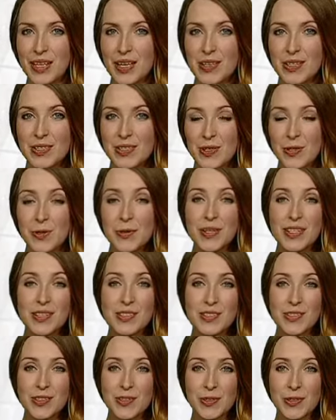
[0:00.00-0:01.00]
So in
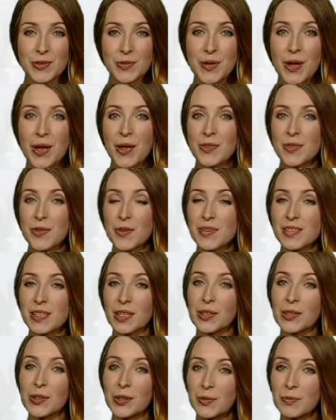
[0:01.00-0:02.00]
judo, there is a
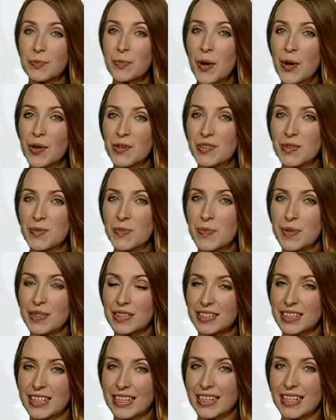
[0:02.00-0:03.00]
good
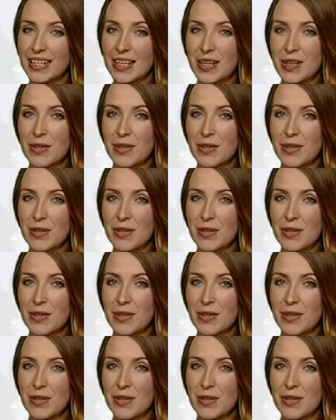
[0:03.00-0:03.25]
possibility